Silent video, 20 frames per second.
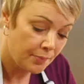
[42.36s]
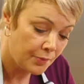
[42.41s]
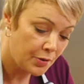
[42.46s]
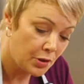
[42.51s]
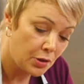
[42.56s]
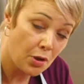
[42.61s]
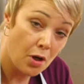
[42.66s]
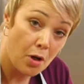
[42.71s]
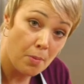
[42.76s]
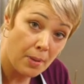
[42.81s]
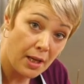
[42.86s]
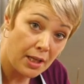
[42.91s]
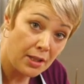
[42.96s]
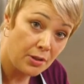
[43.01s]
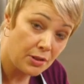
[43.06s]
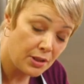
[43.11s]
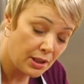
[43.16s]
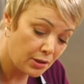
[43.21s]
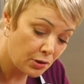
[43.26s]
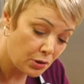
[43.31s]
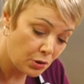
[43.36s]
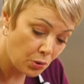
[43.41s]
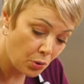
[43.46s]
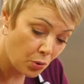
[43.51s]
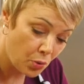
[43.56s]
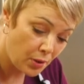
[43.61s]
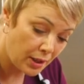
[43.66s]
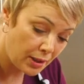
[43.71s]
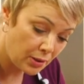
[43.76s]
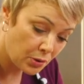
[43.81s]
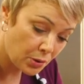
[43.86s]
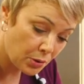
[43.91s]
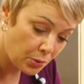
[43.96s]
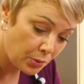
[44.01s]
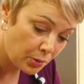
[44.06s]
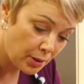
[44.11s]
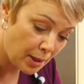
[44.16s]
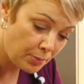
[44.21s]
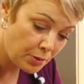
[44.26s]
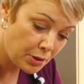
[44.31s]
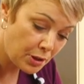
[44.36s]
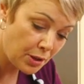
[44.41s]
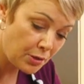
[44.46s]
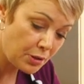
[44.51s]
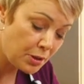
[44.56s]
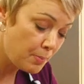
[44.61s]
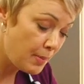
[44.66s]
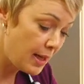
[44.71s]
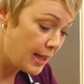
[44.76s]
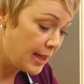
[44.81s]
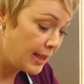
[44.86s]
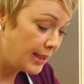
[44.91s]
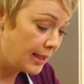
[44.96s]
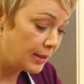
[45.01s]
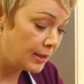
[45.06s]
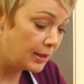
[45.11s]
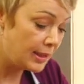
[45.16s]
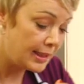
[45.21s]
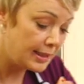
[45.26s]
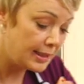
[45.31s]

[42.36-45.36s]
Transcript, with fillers: start by using a sawing tool. I'm just going to make a little